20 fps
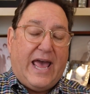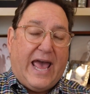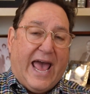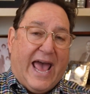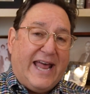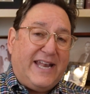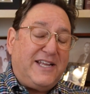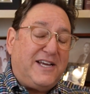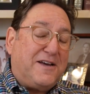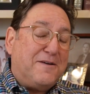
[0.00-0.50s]

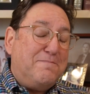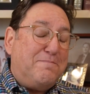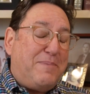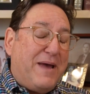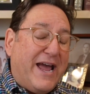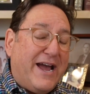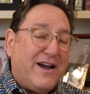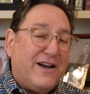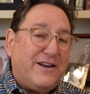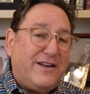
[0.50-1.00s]
and
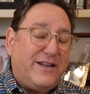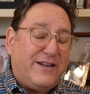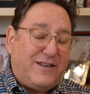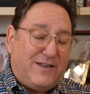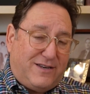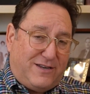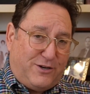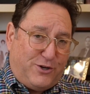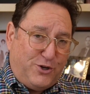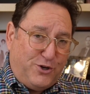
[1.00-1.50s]
compared
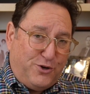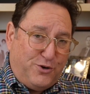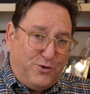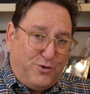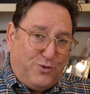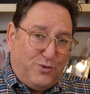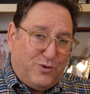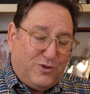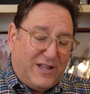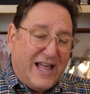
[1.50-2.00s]
it
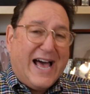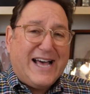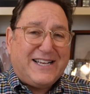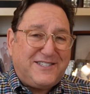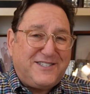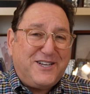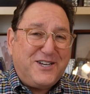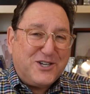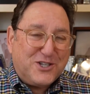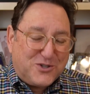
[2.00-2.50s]
to
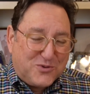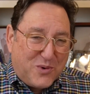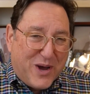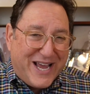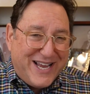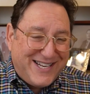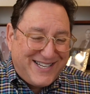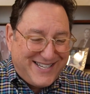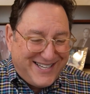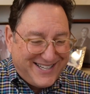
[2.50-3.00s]
last year's
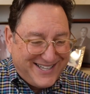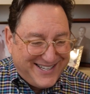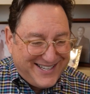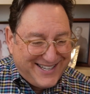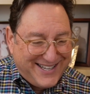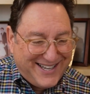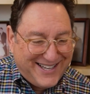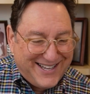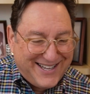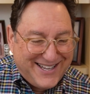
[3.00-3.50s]
weight,
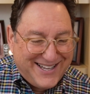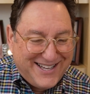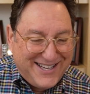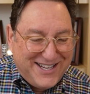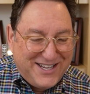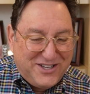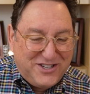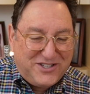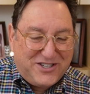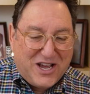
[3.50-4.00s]

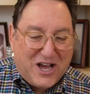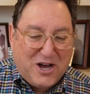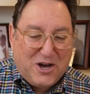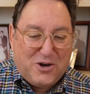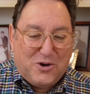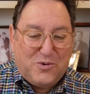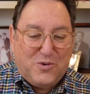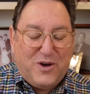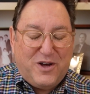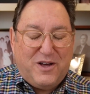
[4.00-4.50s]

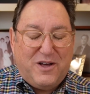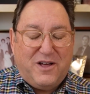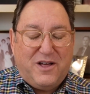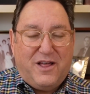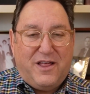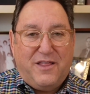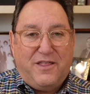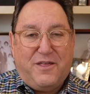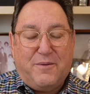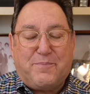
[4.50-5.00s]
so
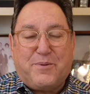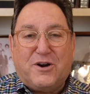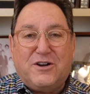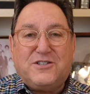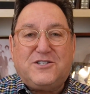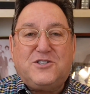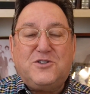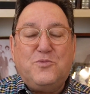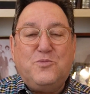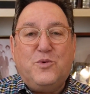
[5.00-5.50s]
the
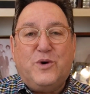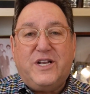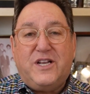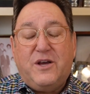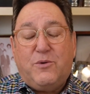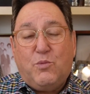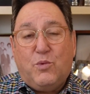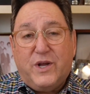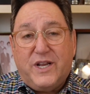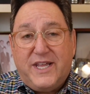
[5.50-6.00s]
person
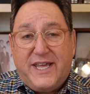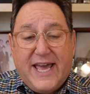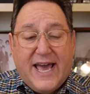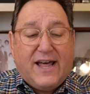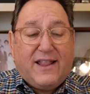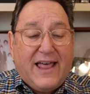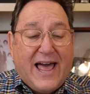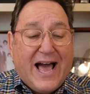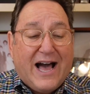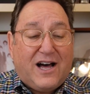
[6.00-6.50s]
would
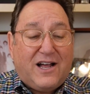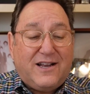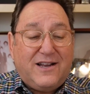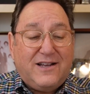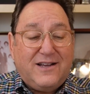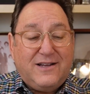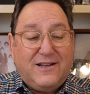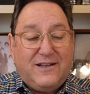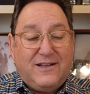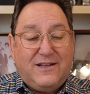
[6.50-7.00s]
yell out,